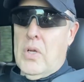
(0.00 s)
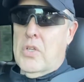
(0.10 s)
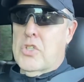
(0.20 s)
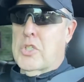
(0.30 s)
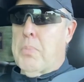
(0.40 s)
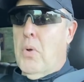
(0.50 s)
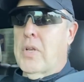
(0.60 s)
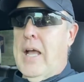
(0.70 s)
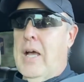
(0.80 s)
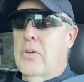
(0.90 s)
uh,
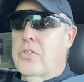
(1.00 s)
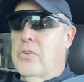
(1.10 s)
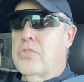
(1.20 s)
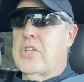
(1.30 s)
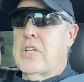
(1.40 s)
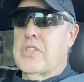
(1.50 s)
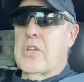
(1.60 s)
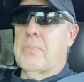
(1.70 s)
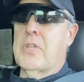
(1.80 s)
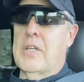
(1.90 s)
spoken out, you said
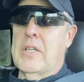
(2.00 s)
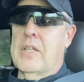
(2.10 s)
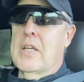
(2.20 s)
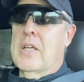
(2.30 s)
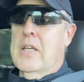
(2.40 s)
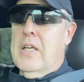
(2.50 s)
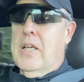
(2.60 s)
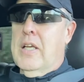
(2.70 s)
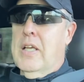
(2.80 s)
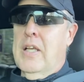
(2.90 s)
something
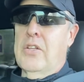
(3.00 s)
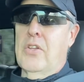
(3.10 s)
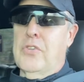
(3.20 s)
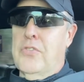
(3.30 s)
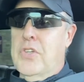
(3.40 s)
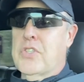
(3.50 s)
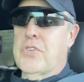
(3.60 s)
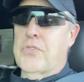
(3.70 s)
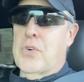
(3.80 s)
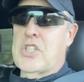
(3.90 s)
in the defense
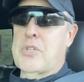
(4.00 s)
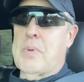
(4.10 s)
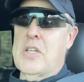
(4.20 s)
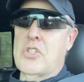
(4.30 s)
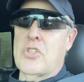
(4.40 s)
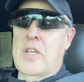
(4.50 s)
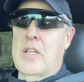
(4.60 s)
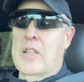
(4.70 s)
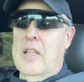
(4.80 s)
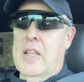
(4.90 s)
of free speech
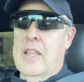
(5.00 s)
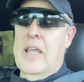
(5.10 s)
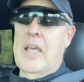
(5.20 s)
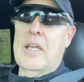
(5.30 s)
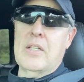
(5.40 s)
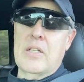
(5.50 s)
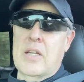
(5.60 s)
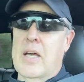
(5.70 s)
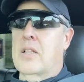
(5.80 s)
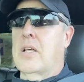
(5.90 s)
that they did
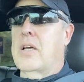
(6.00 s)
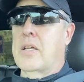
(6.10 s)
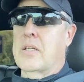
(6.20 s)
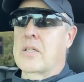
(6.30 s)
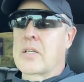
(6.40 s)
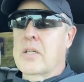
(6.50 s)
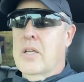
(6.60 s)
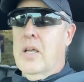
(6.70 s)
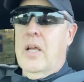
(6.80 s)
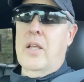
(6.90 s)
not like
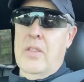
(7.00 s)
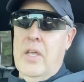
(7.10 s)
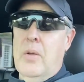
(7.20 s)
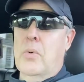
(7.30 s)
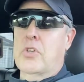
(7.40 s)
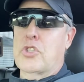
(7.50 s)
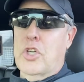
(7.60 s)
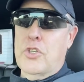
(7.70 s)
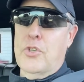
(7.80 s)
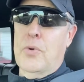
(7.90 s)
and they want to
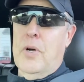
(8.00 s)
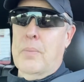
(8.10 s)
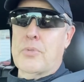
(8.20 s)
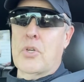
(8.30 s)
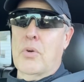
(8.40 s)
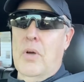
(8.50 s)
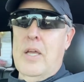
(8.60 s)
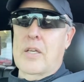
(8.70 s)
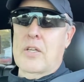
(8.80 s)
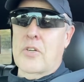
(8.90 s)
shut you up. So,
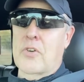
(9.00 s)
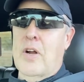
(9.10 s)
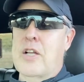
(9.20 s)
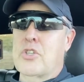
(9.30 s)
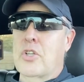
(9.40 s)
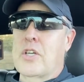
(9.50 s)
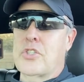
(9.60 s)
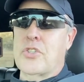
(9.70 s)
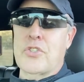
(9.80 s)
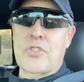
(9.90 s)
hey,
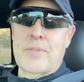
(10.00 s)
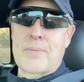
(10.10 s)
congratulations.